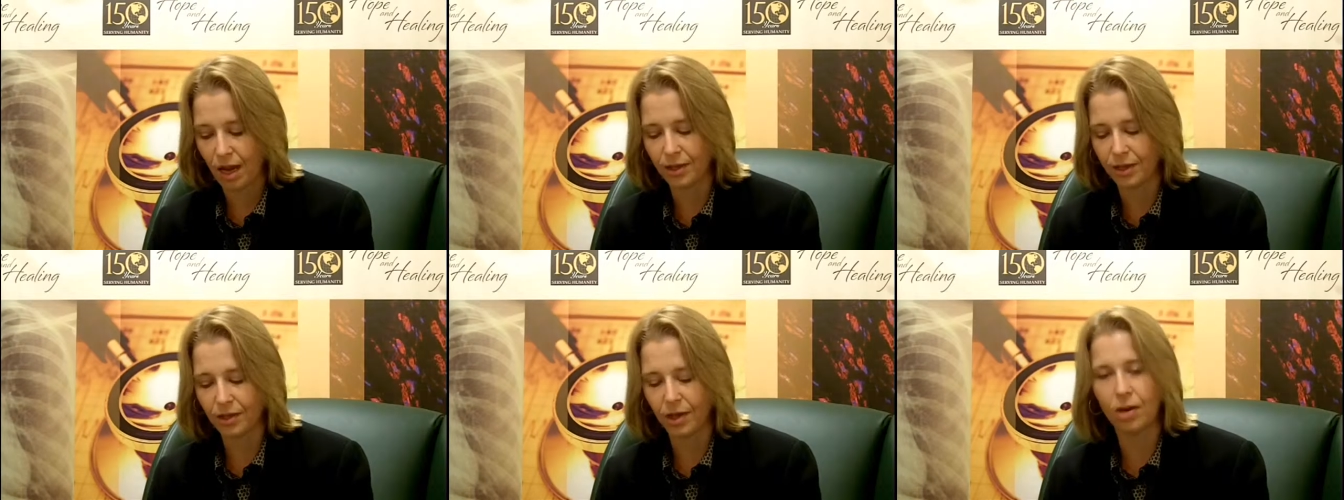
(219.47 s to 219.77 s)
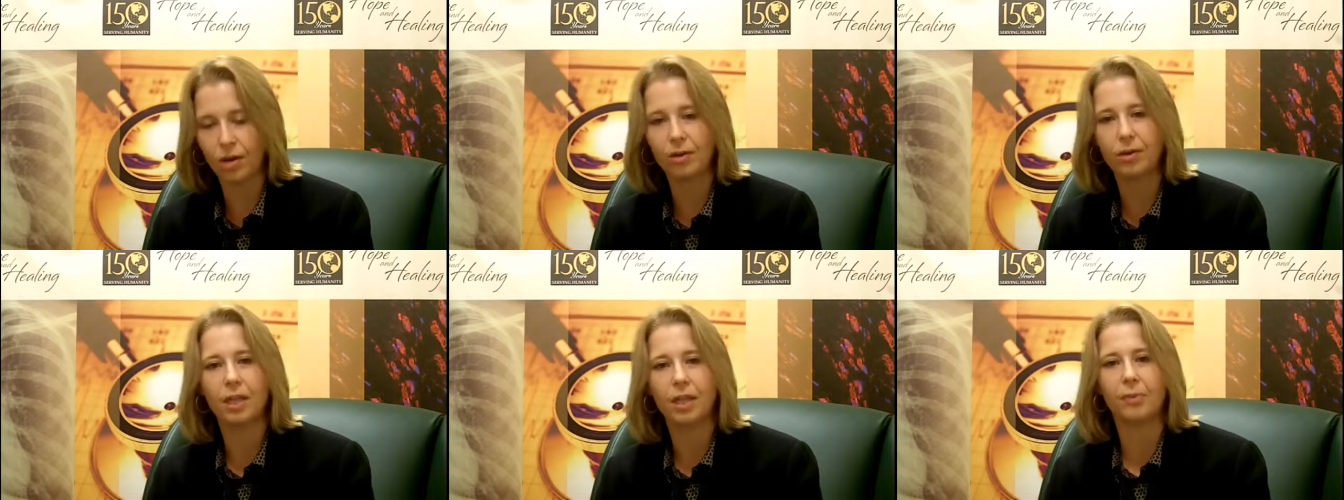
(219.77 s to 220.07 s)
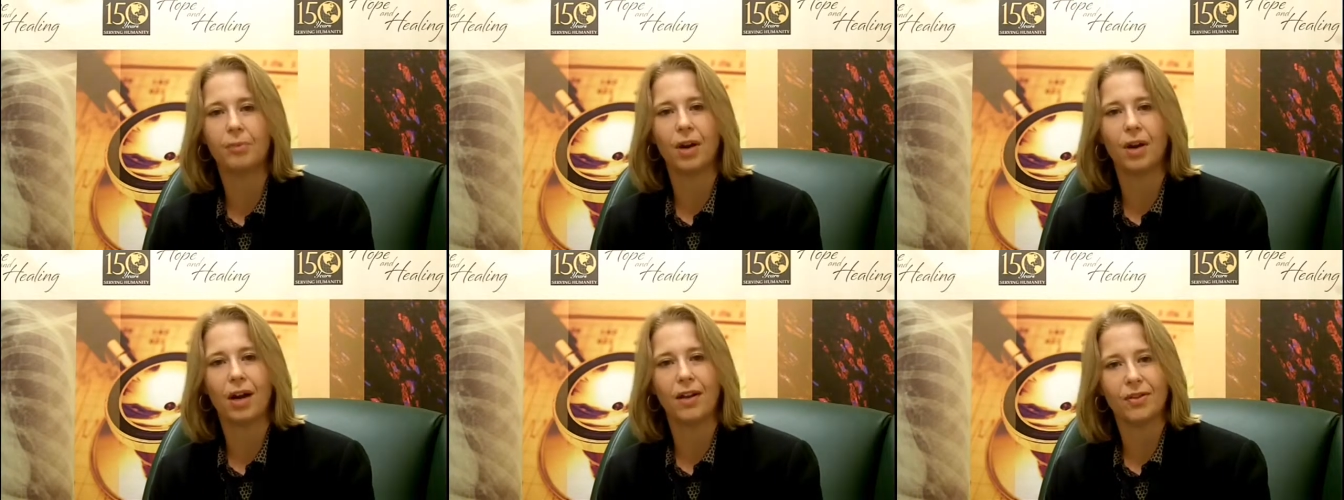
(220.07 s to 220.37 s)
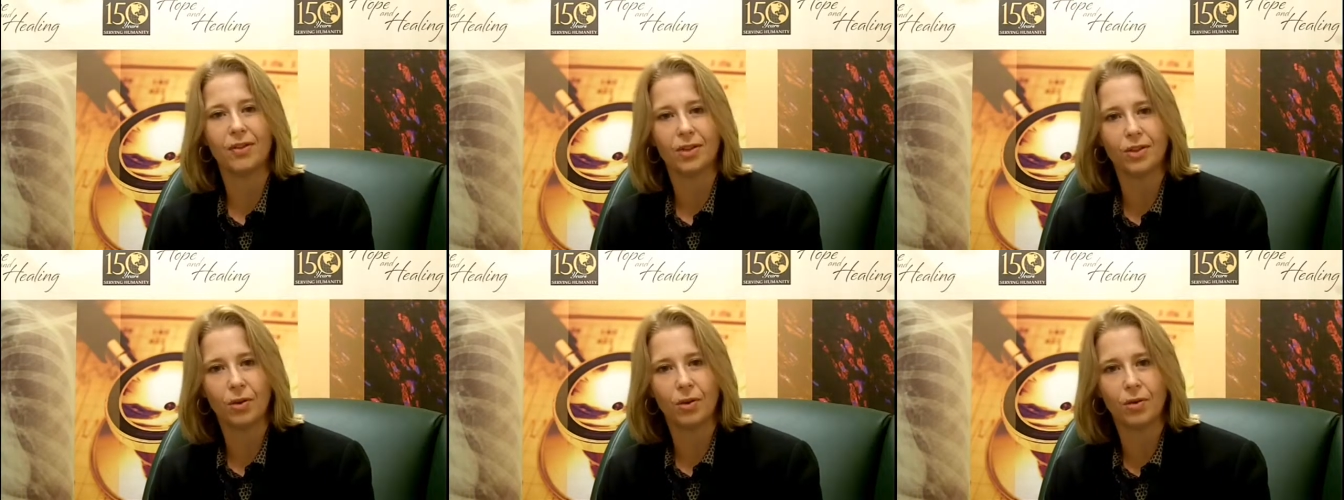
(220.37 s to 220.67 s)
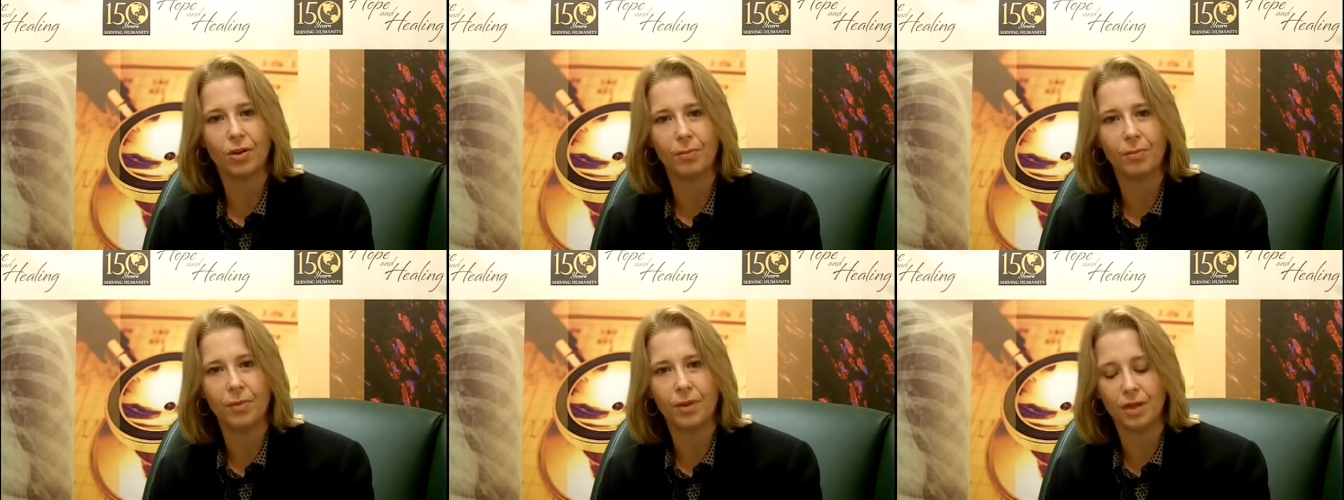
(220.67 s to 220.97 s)
has already brought the
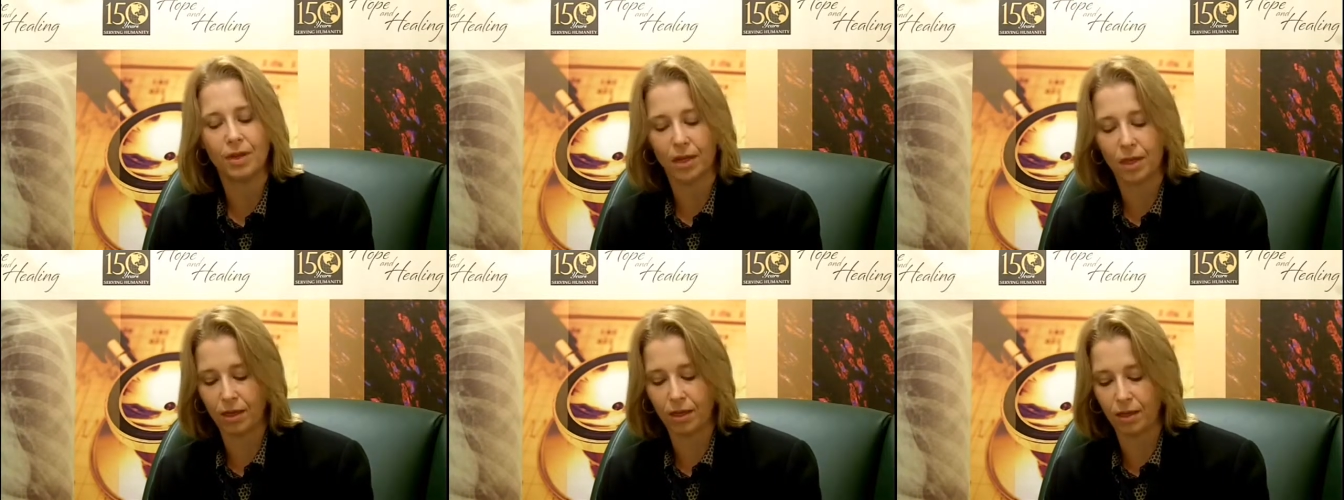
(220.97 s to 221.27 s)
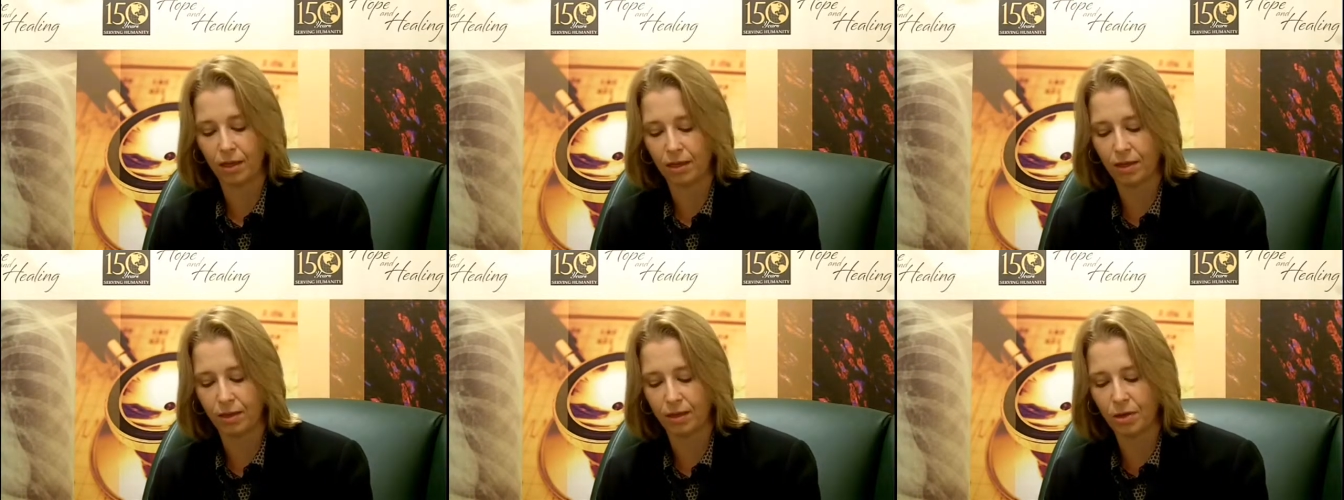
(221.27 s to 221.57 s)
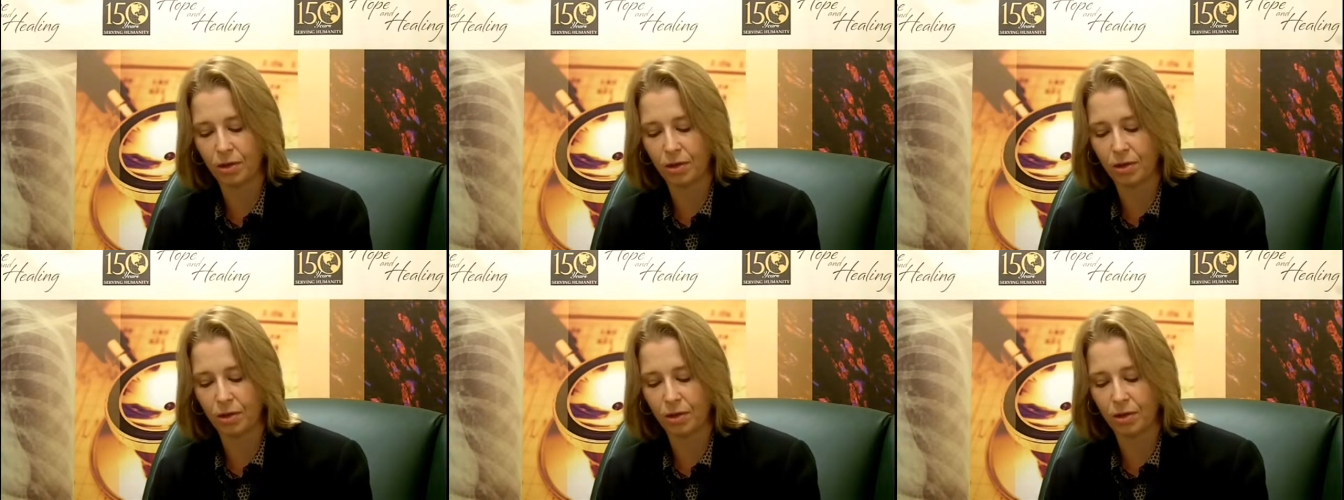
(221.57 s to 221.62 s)
stroke community